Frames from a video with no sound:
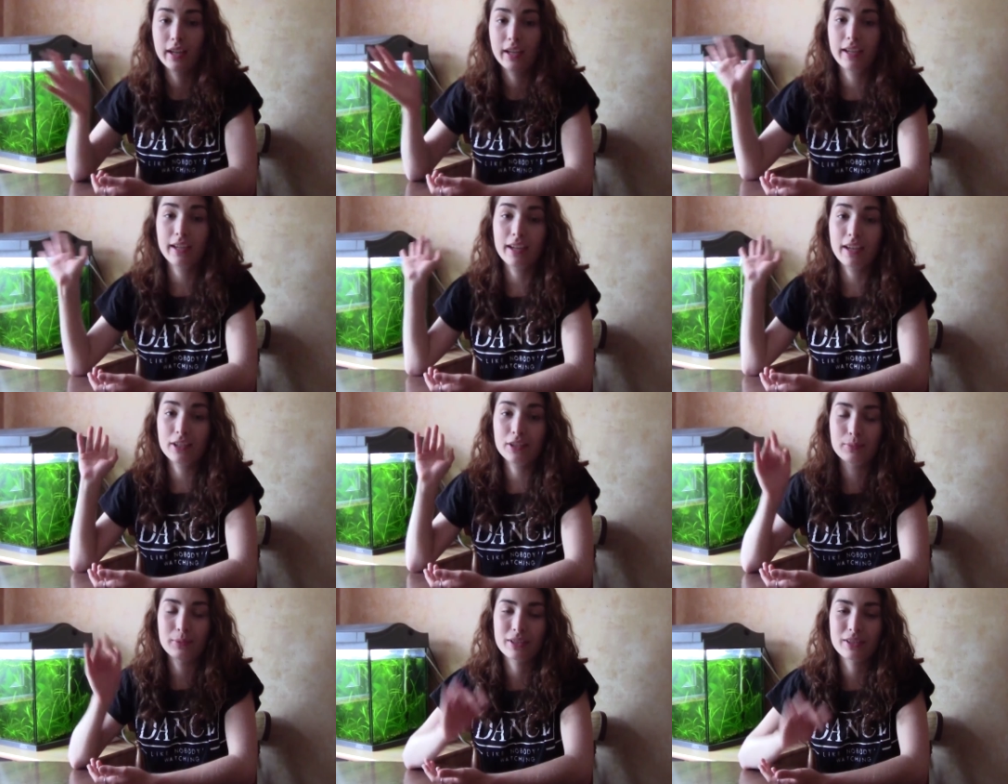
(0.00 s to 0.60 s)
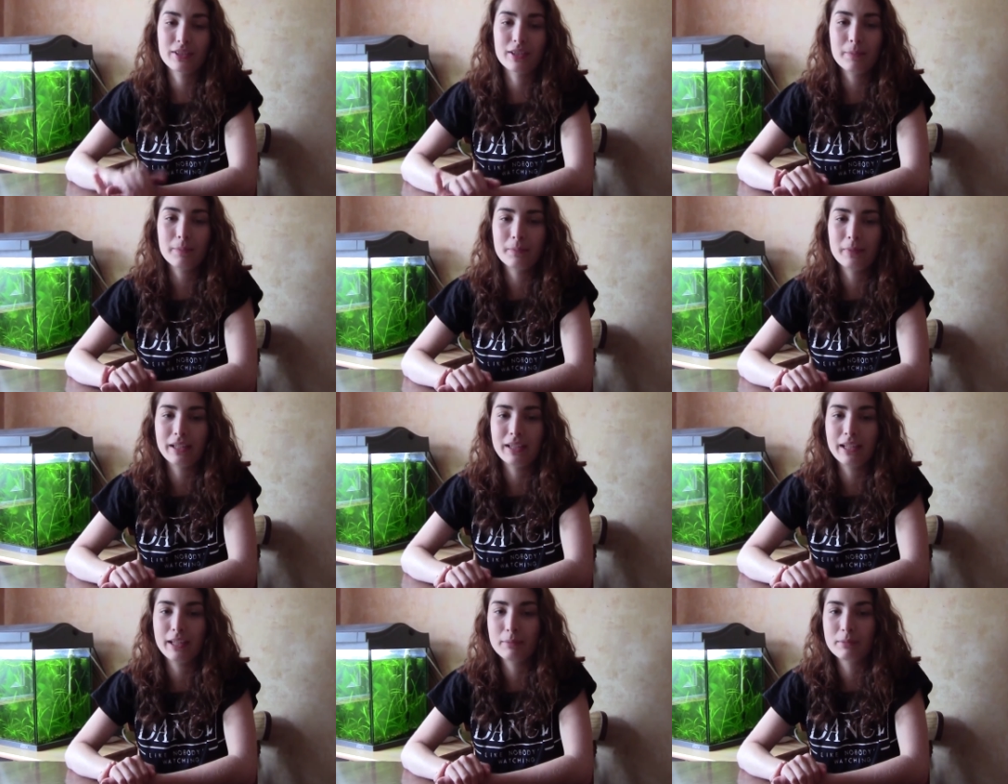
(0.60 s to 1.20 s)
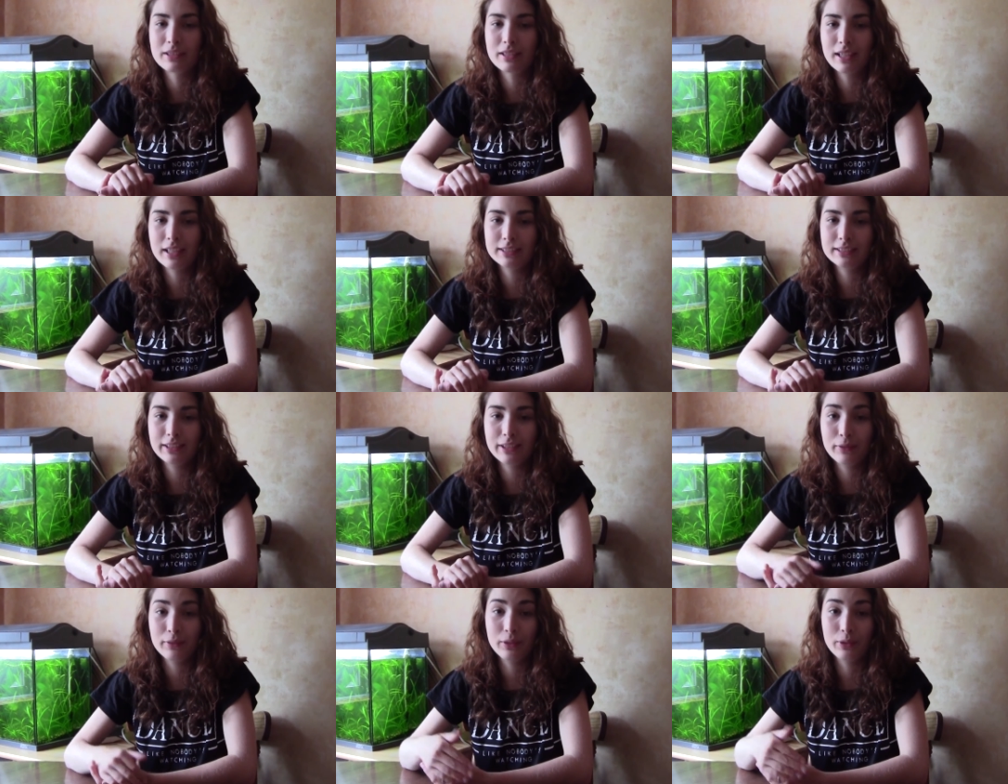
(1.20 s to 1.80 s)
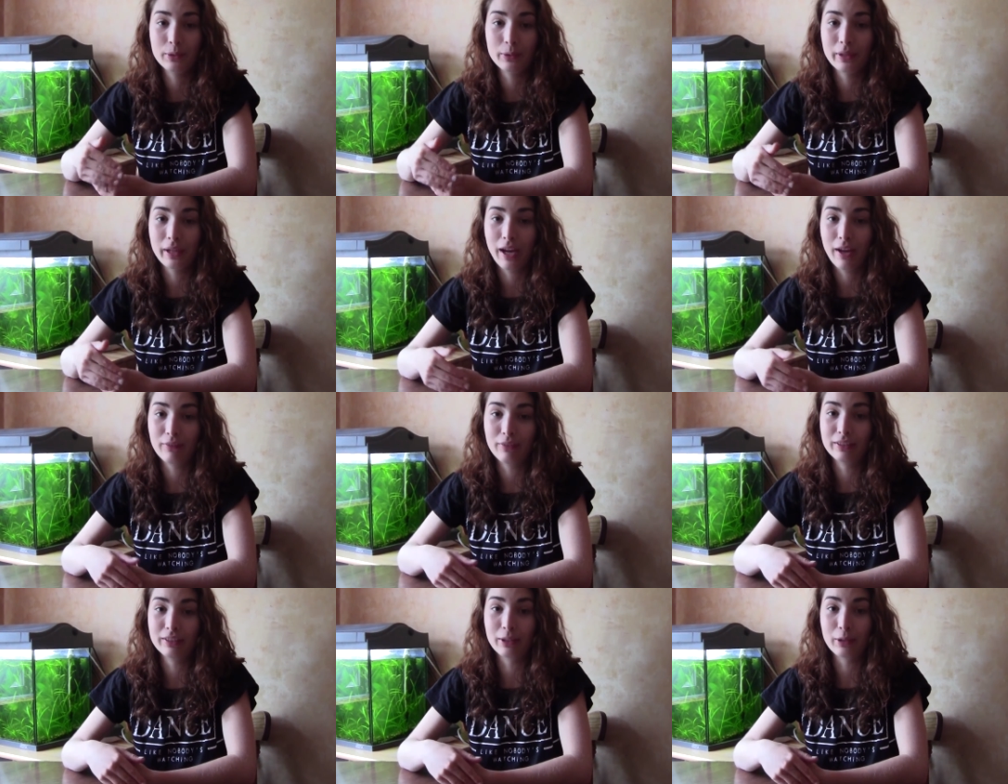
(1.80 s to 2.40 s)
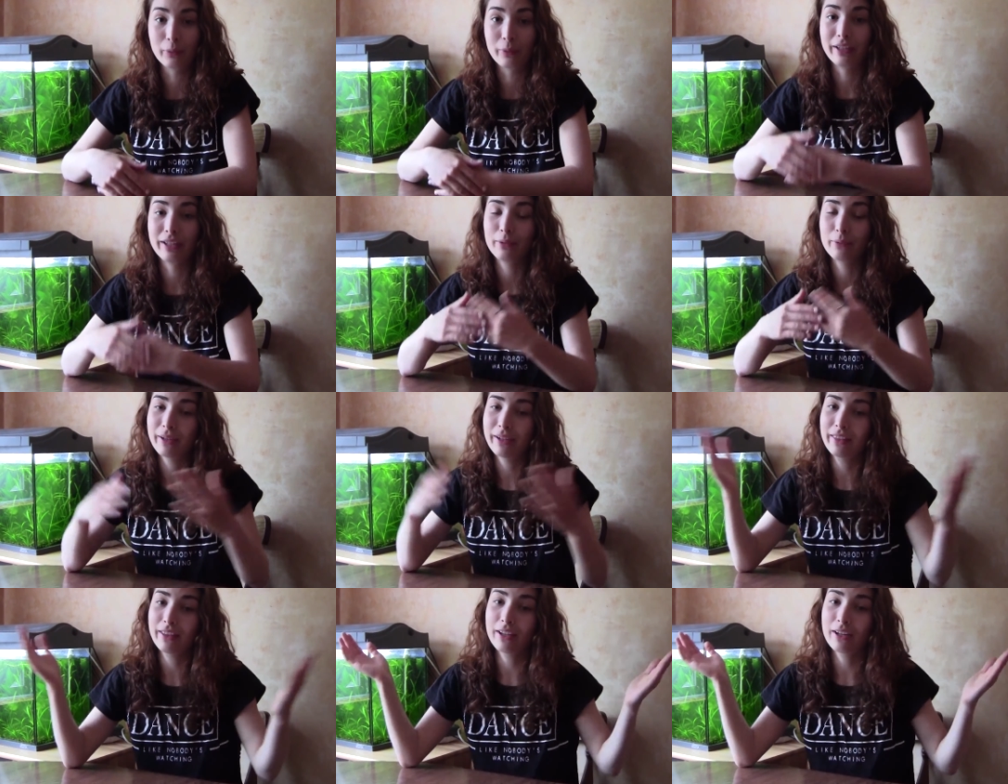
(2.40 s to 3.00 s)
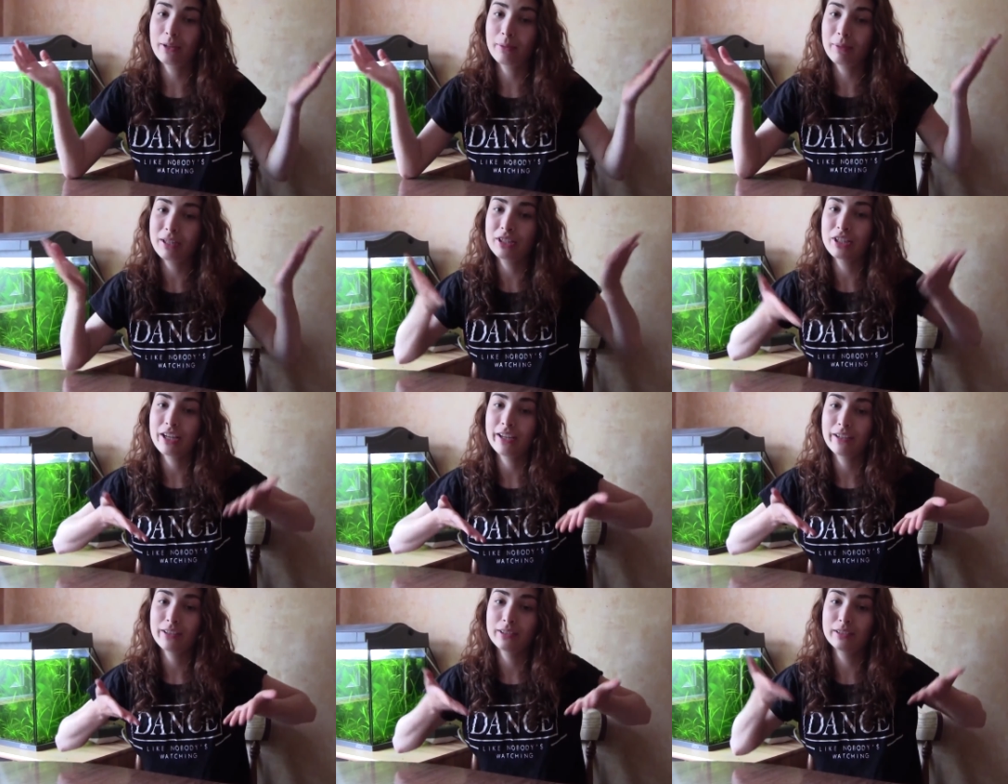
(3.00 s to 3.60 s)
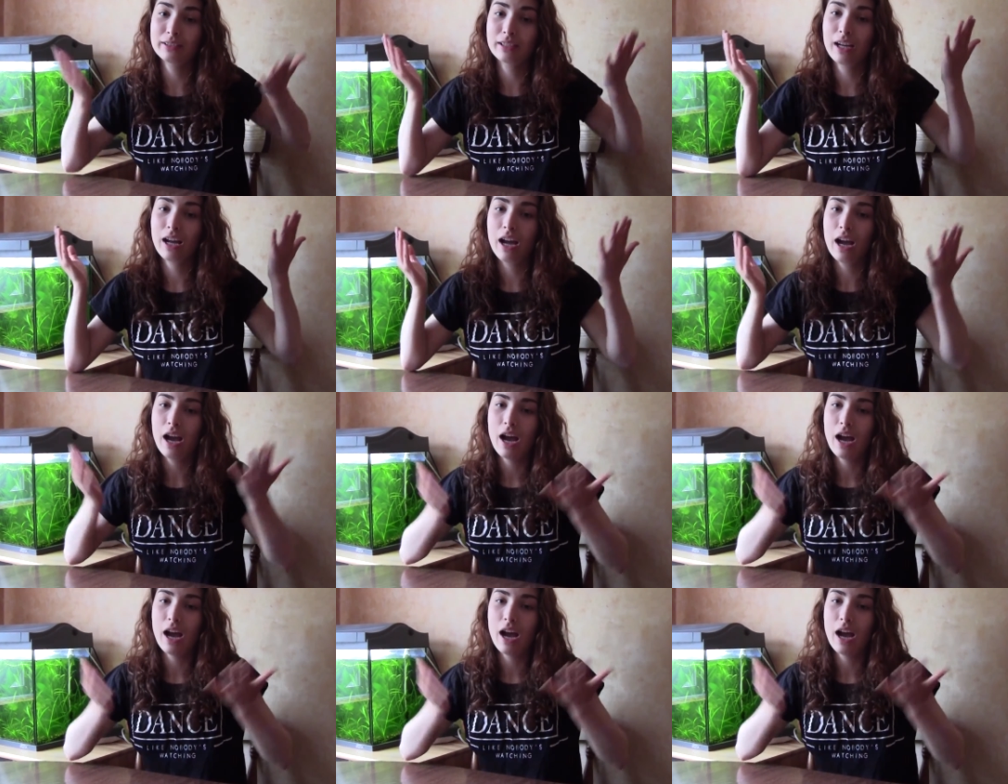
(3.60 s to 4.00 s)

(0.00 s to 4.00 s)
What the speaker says: Hey guys, what's up? My name's Nastya, if you haven't already read that on my channel.